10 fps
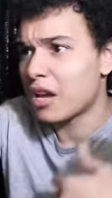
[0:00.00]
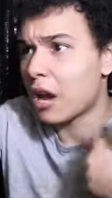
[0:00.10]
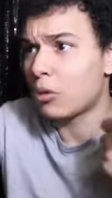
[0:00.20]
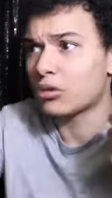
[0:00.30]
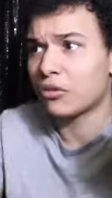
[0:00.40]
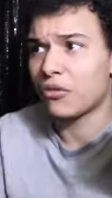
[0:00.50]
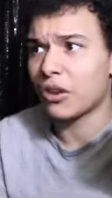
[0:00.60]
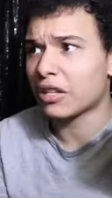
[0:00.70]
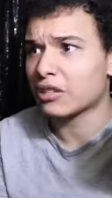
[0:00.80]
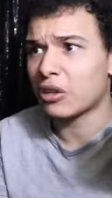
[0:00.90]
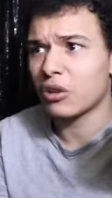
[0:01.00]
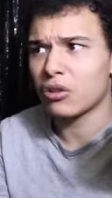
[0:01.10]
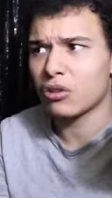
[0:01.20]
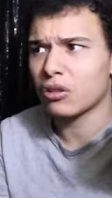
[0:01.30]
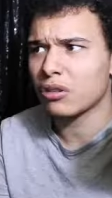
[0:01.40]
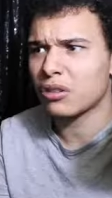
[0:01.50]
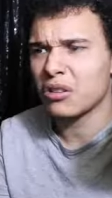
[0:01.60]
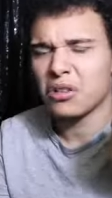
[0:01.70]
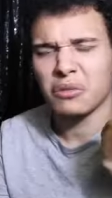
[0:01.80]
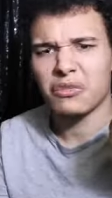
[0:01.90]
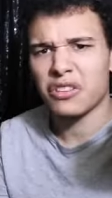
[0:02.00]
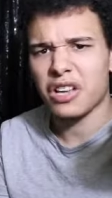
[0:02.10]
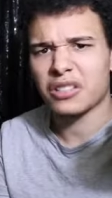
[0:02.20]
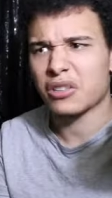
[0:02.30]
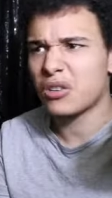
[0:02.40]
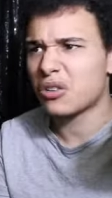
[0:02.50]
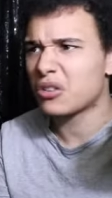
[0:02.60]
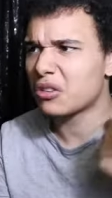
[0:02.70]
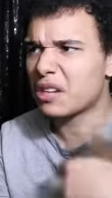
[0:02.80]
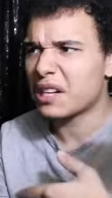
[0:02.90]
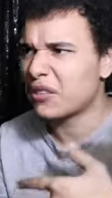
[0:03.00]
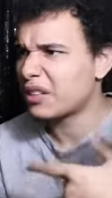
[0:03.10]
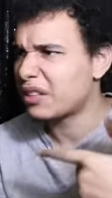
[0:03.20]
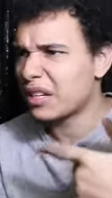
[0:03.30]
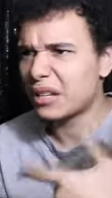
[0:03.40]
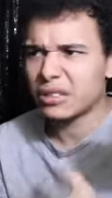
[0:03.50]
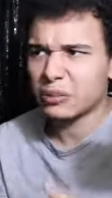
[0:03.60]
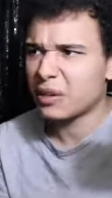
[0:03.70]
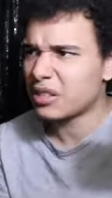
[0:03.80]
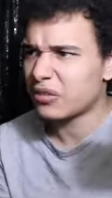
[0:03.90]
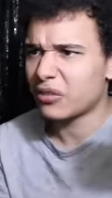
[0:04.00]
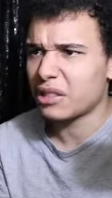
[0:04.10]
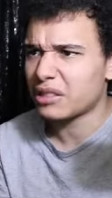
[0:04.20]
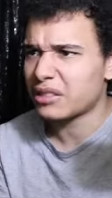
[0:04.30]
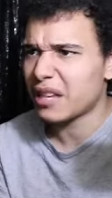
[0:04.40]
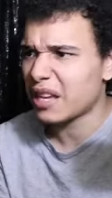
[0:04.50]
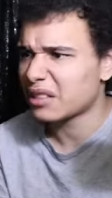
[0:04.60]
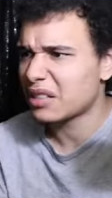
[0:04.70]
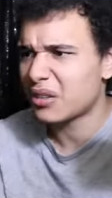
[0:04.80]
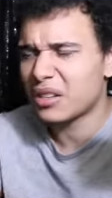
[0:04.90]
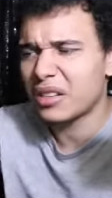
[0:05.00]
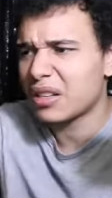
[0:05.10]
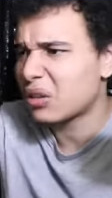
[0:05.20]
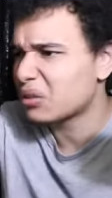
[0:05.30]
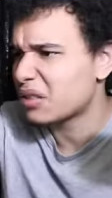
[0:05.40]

I was a fast learner fast learner and everything else, especially from the text and everything else.